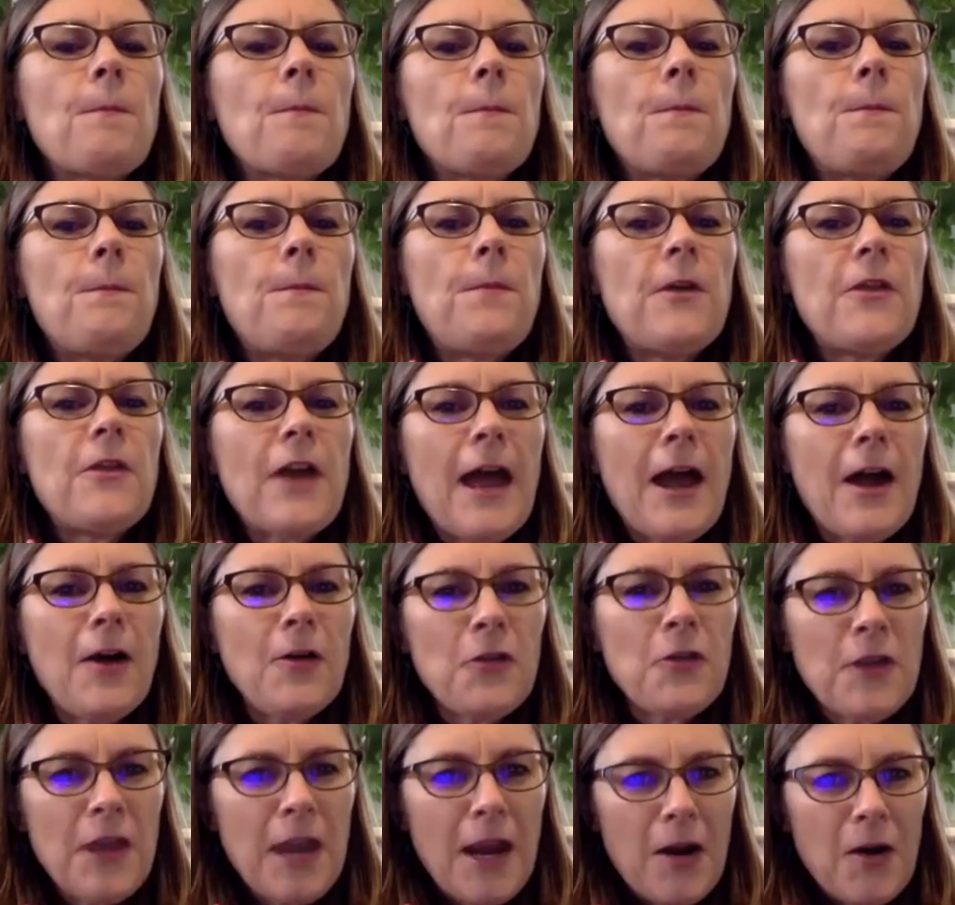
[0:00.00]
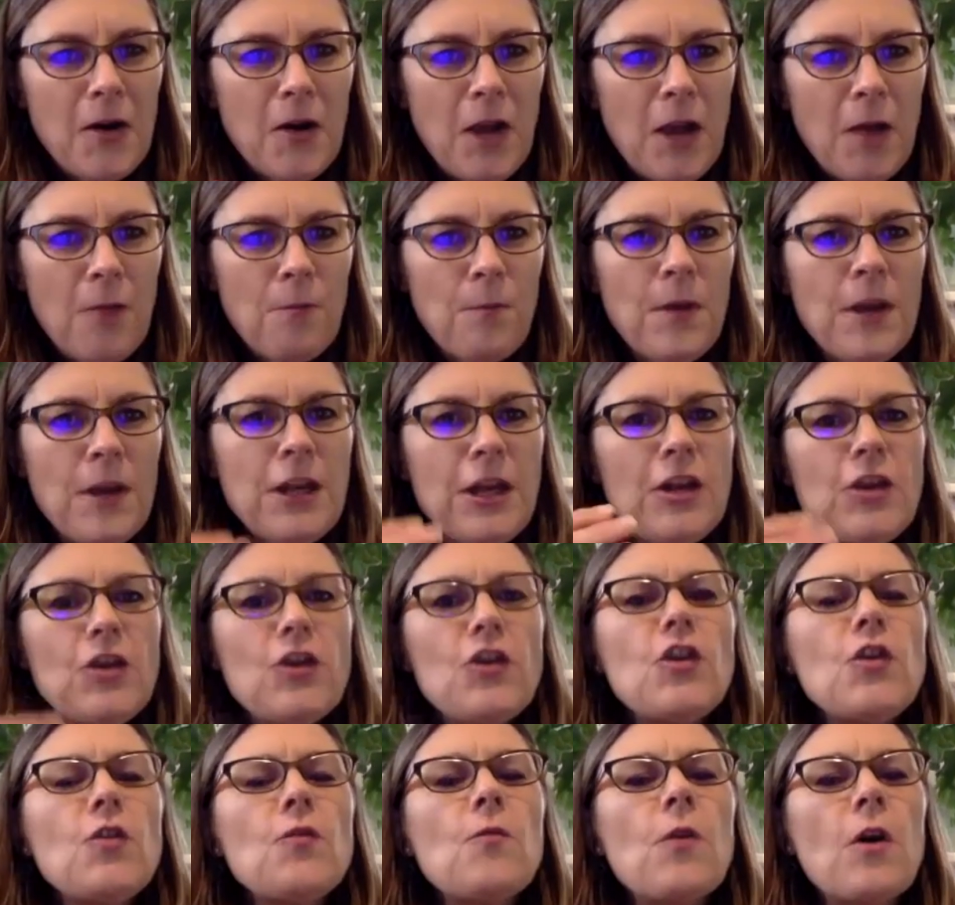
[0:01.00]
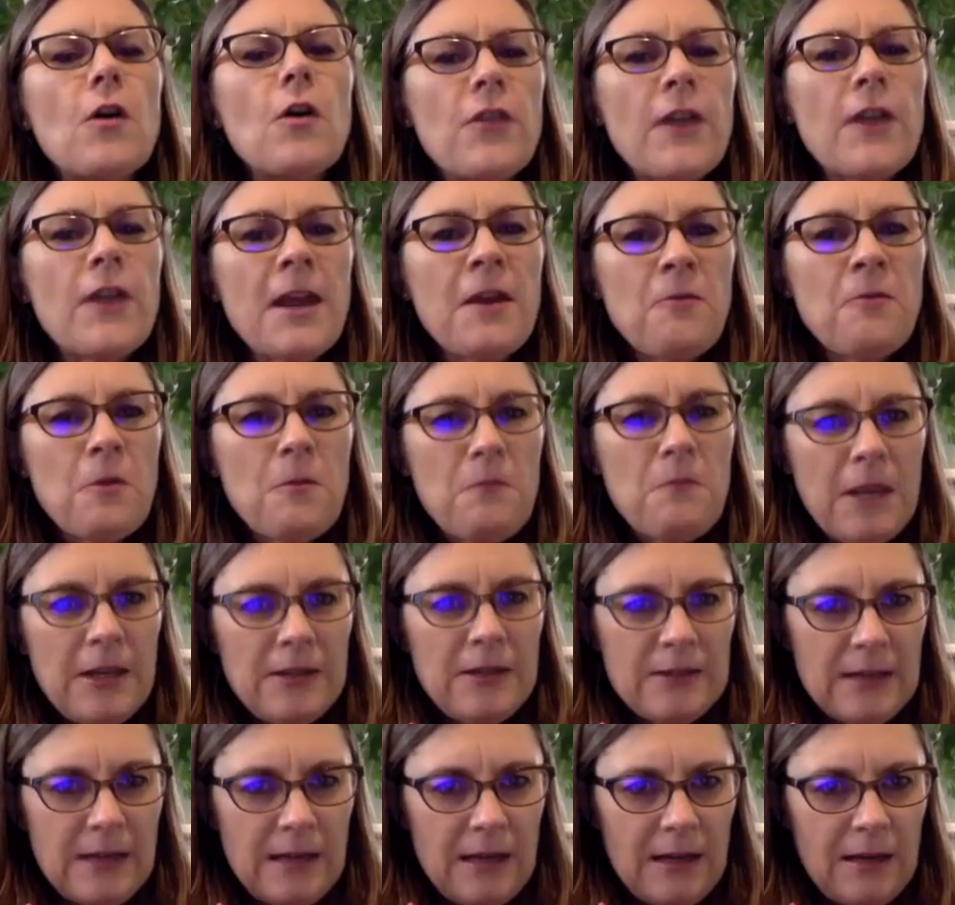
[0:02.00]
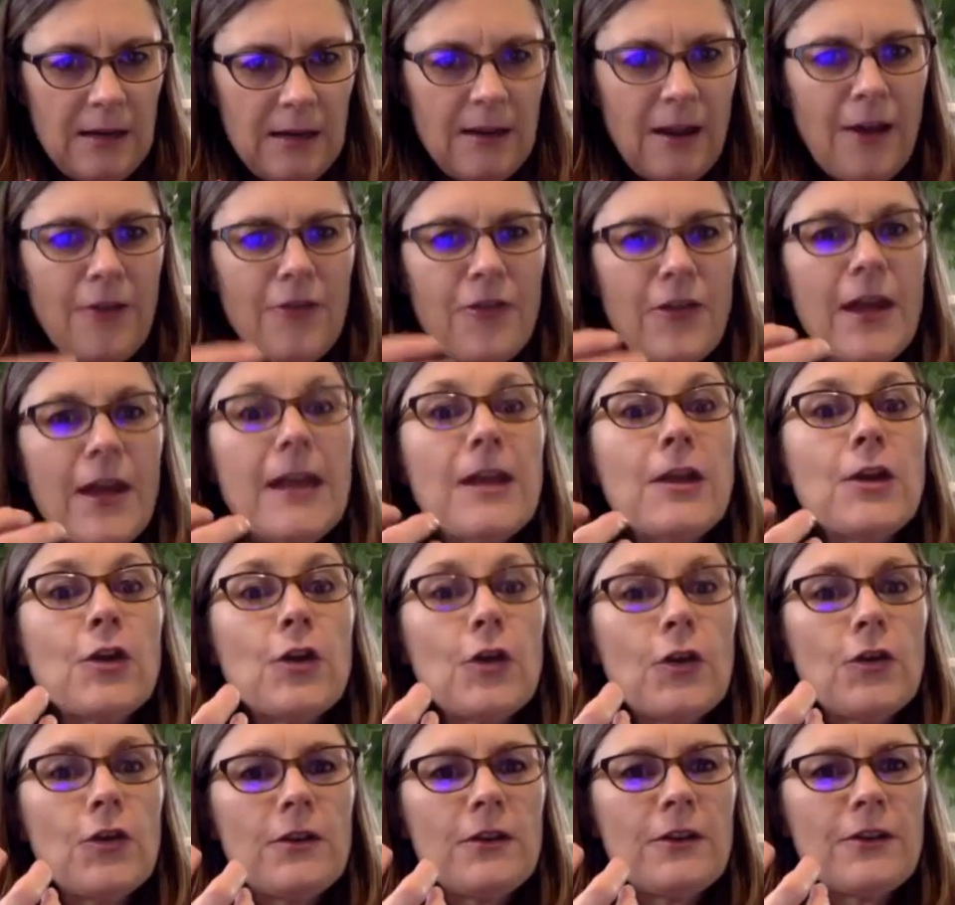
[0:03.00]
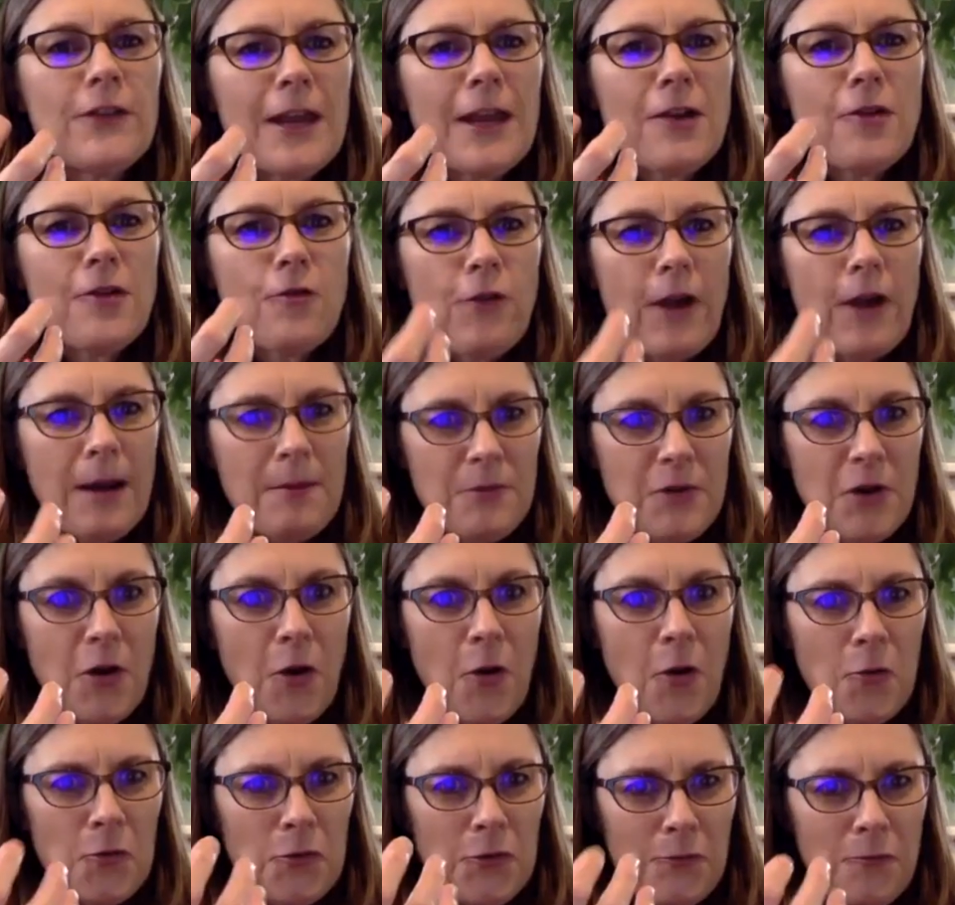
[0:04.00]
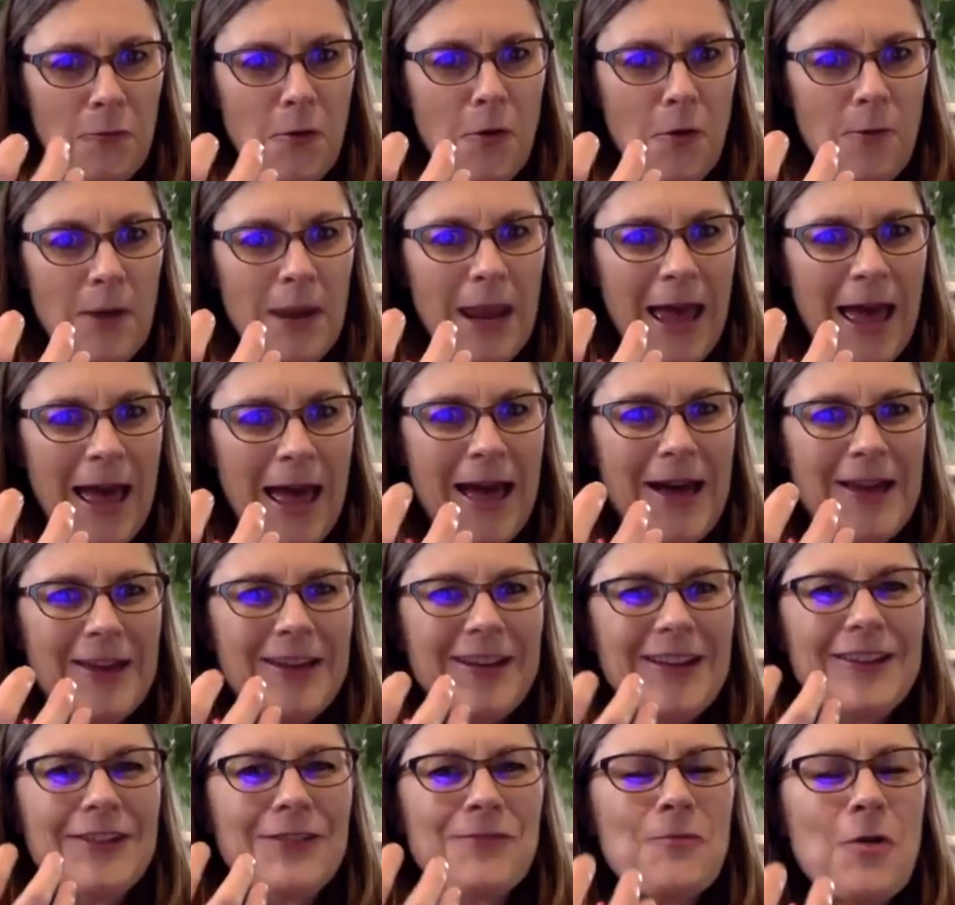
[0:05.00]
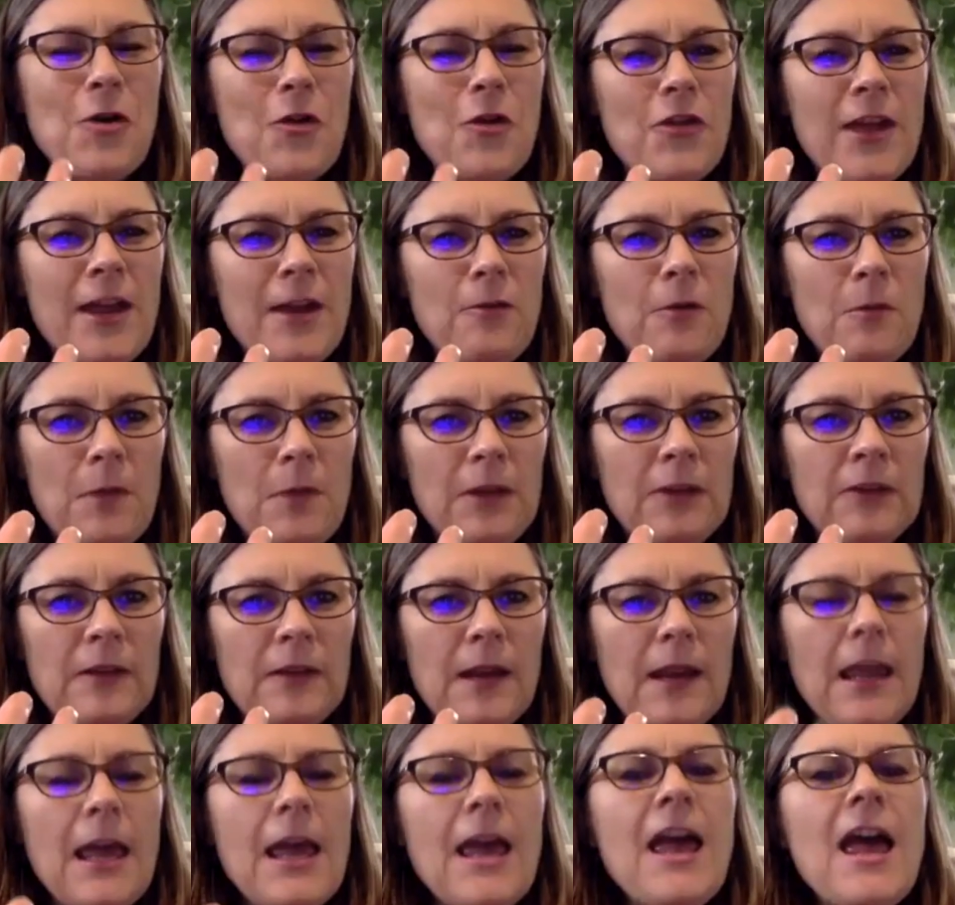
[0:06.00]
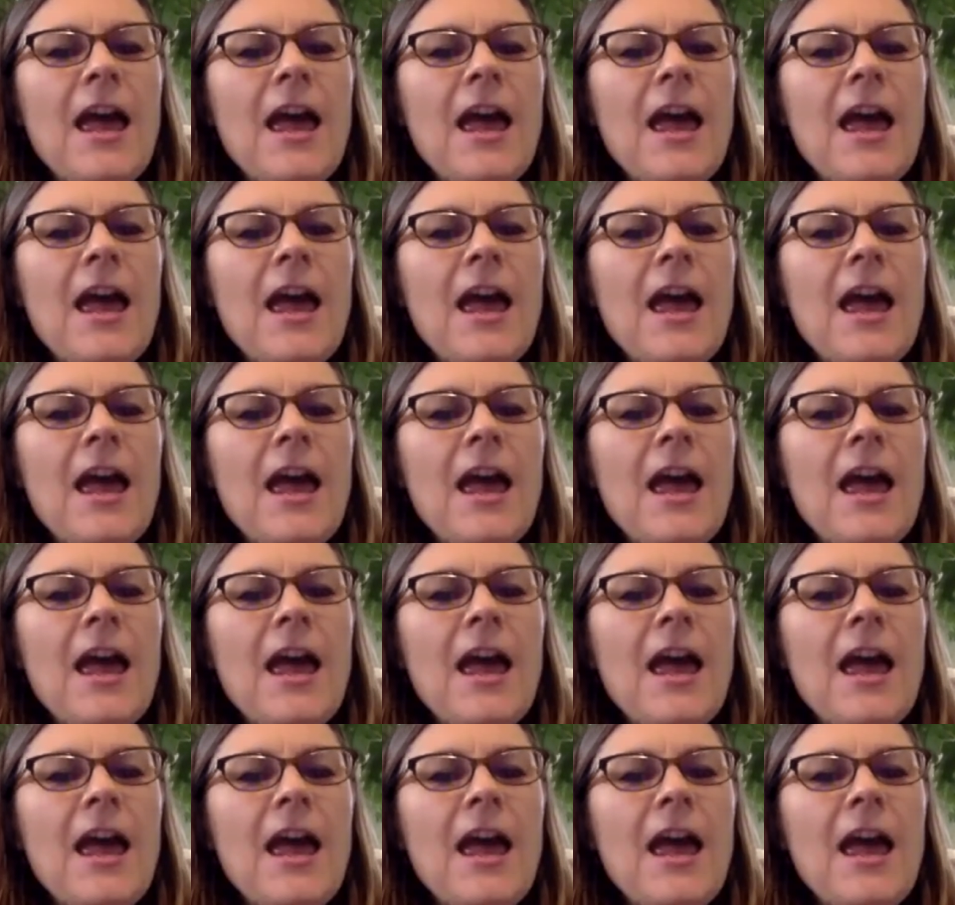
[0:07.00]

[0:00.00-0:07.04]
But the healthcare company knew what they were missing, and they grabbed hold of what we had as what they were missing.